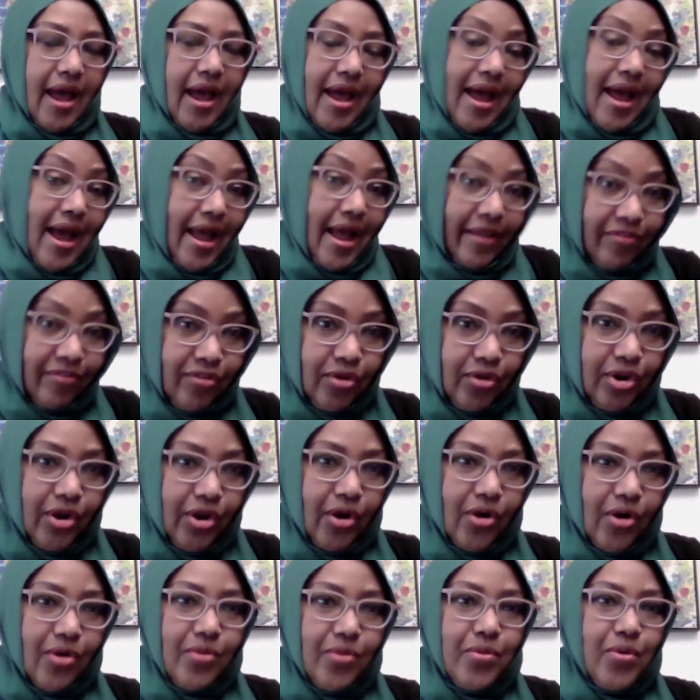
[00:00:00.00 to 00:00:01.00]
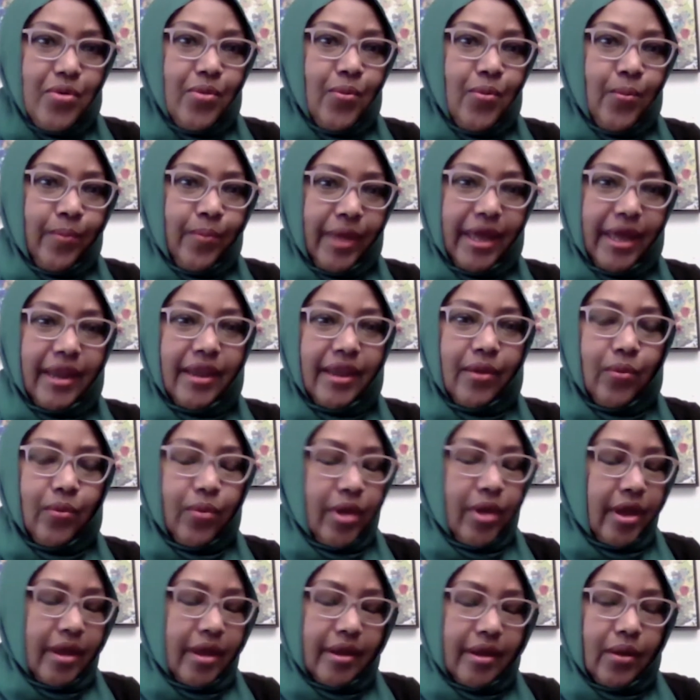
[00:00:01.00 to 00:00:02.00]
As you know, many
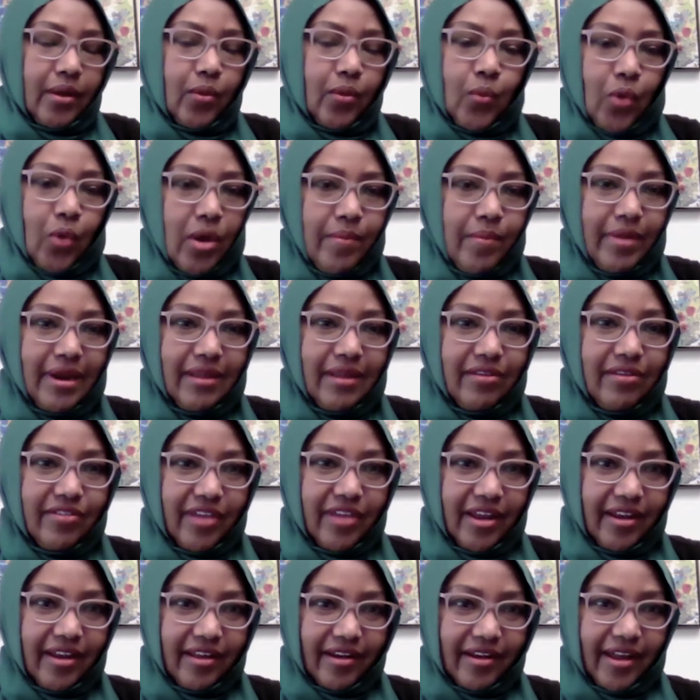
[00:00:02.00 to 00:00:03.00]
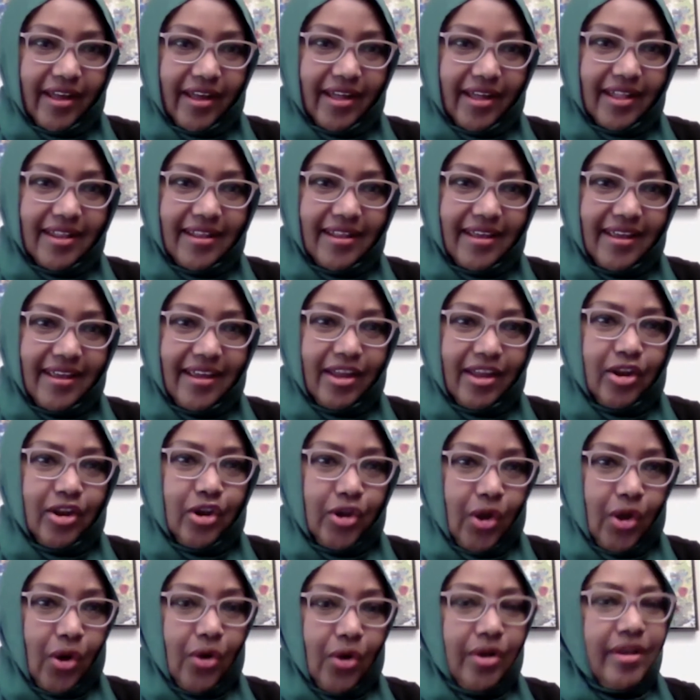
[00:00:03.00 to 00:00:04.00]
women in general
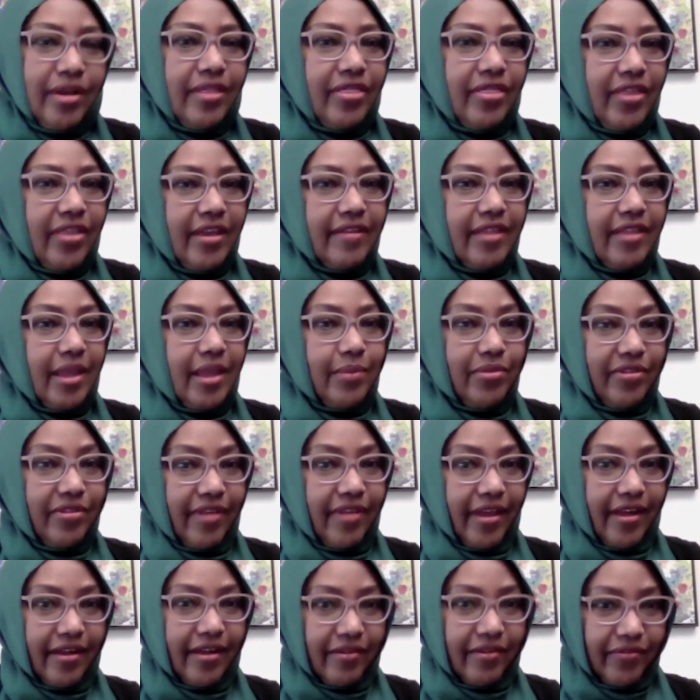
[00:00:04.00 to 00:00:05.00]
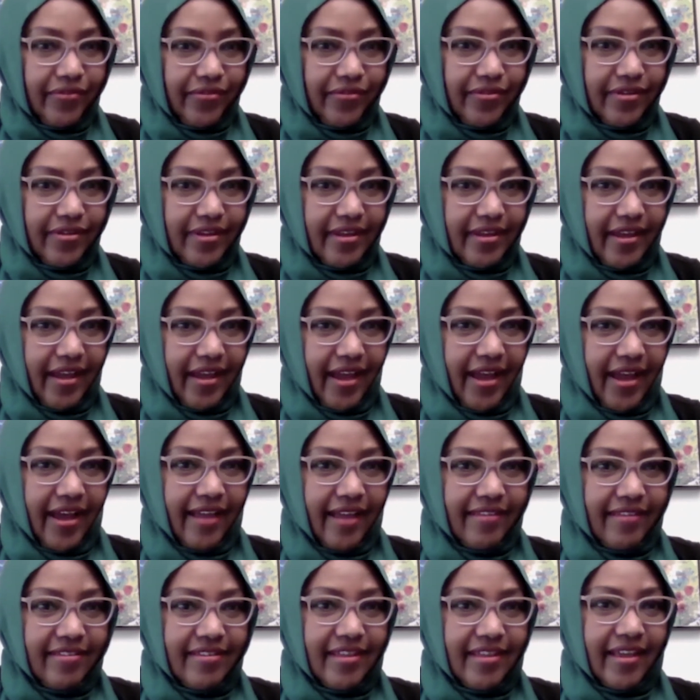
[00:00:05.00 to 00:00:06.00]
don't think themselves
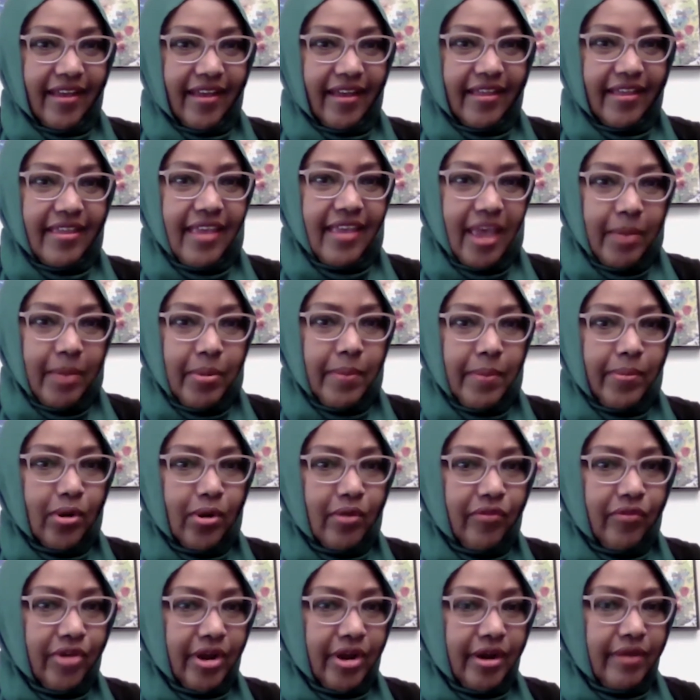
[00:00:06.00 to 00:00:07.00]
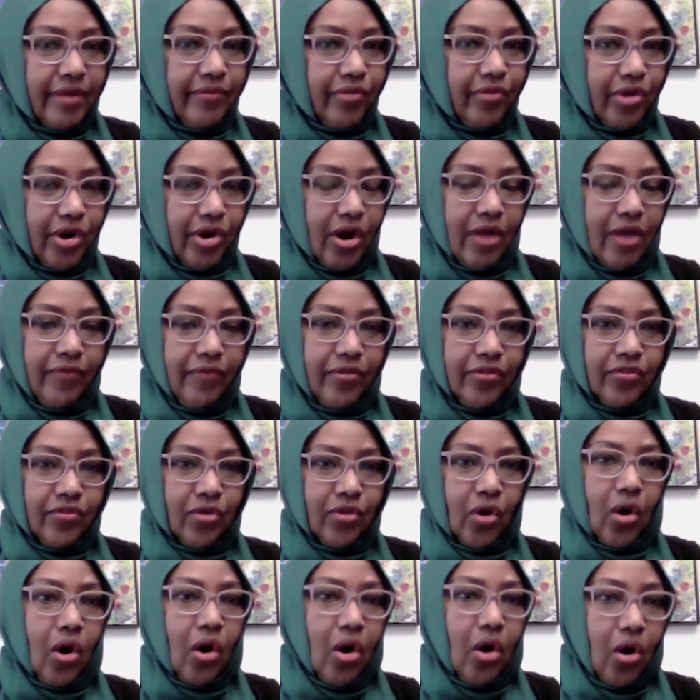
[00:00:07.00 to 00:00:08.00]
as capable of running for office
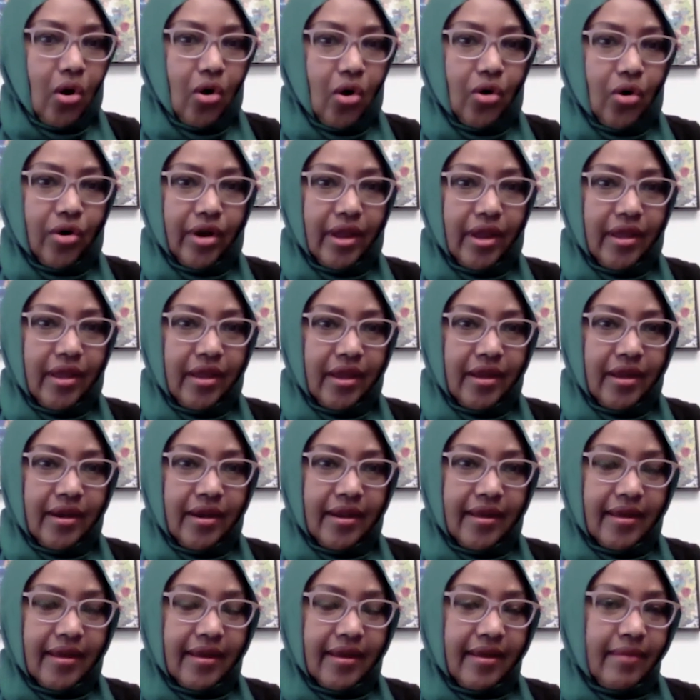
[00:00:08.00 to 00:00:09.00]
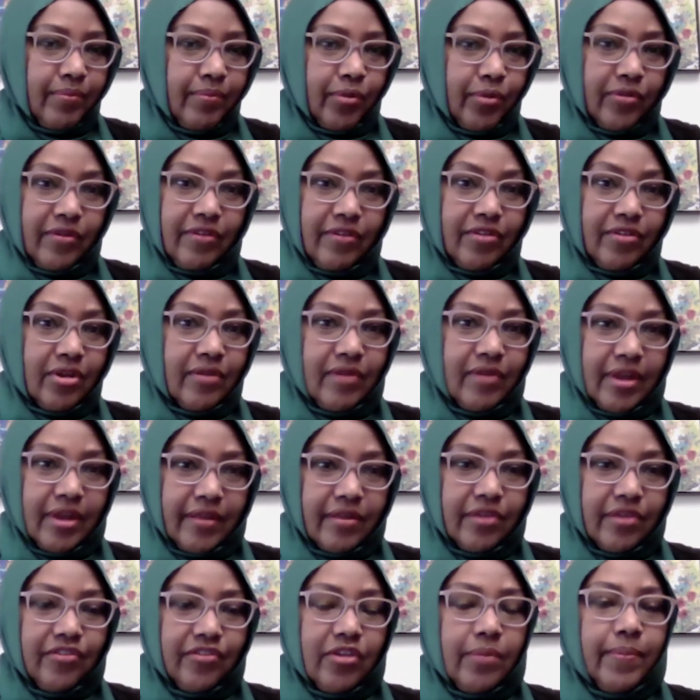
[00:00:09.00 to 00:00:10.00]
or in a position of
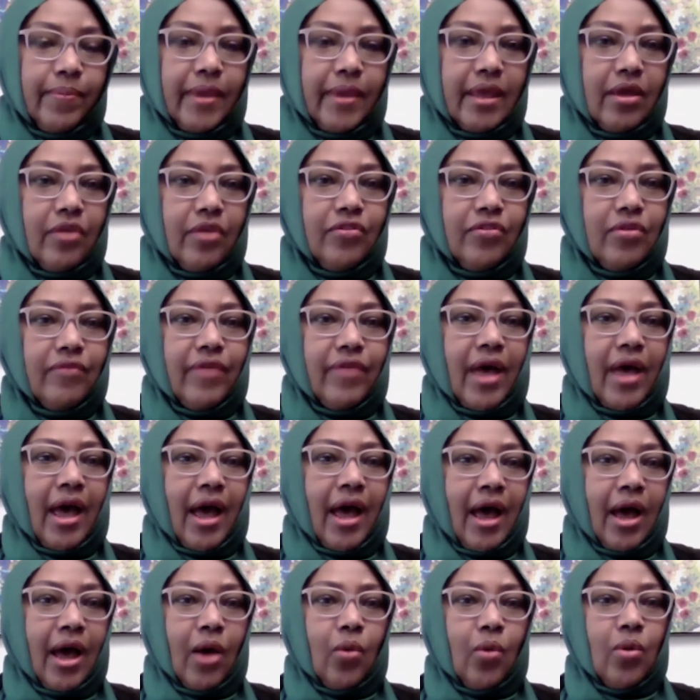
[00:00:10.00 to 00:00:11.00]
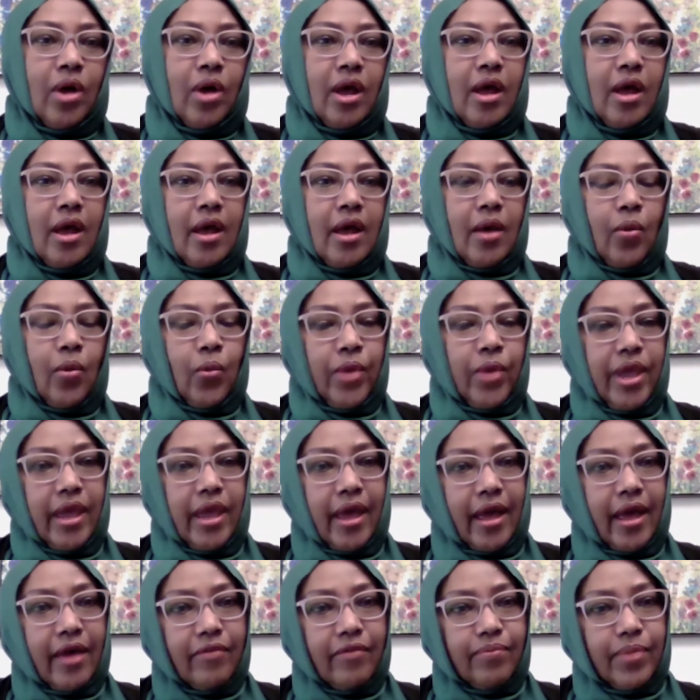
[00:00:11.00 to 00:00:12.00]
leadership because of how we
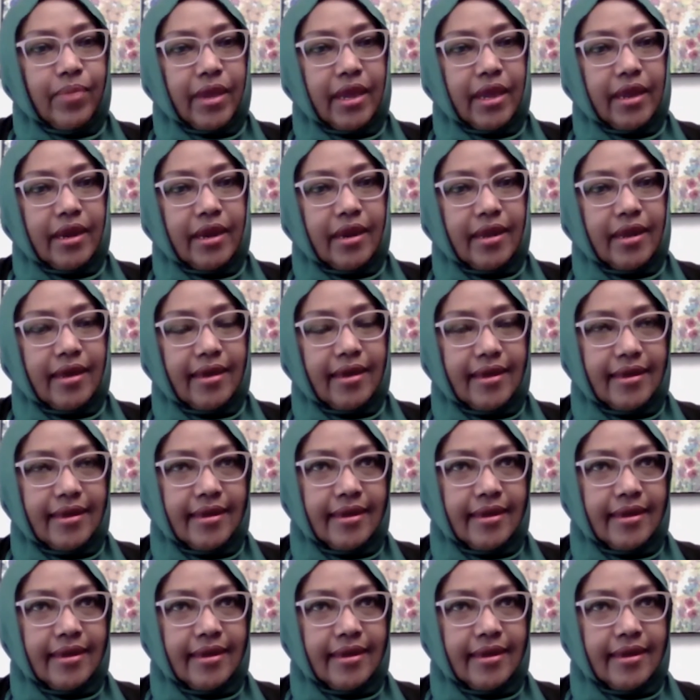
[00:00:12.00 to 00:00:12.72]
have been